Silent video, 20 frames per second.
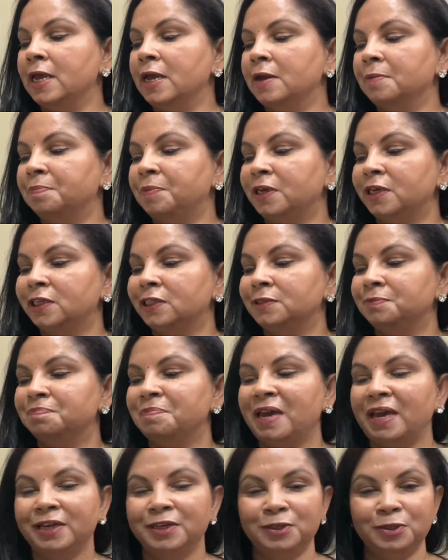But
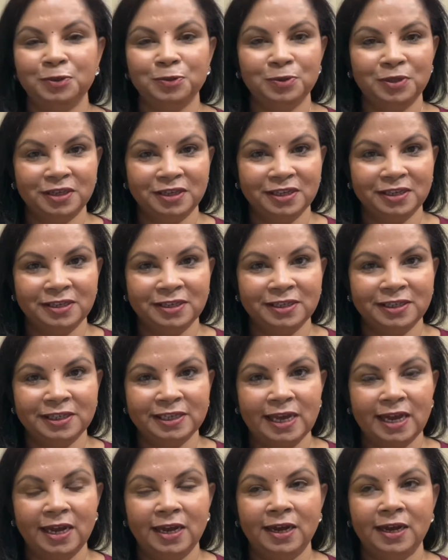back to this,
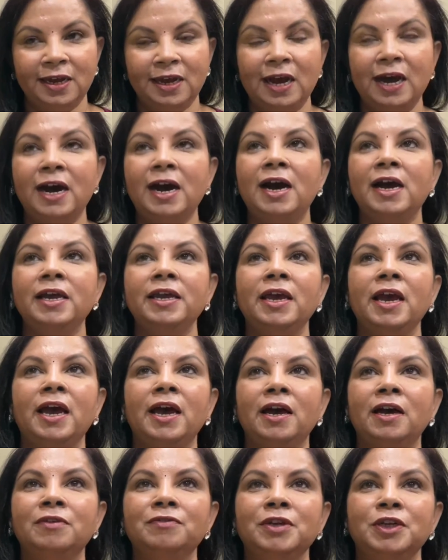I
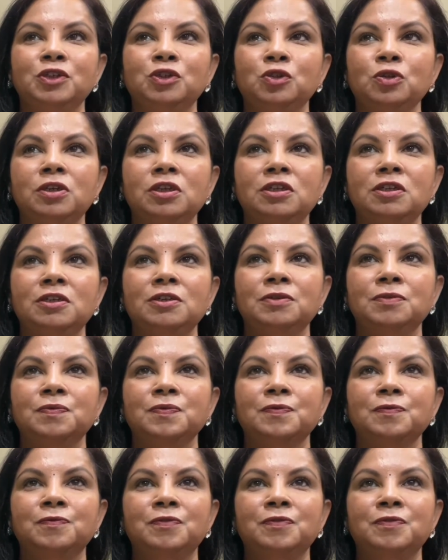have actually